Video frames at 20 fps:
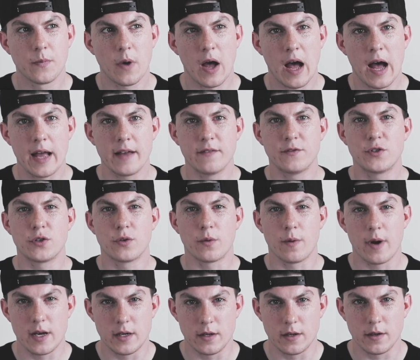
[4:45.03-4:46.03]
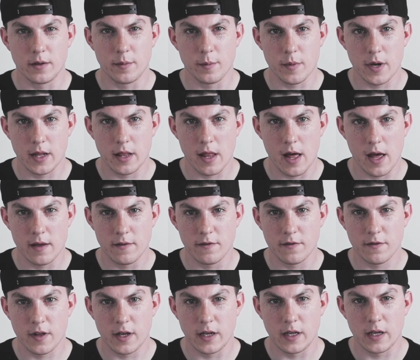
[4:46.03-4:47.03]
I have surrendered my
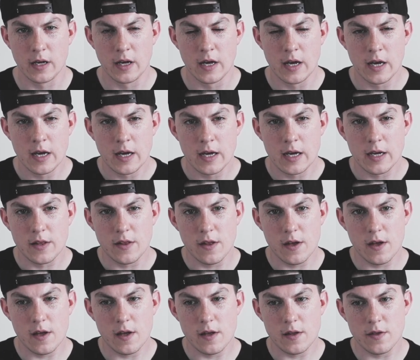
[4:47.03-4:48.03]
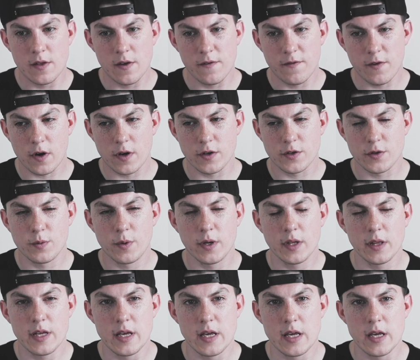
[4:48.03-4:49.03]
life. The verse
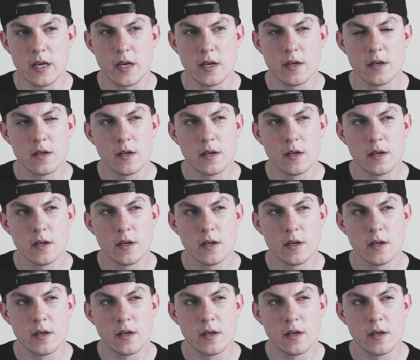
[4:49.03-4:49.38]
really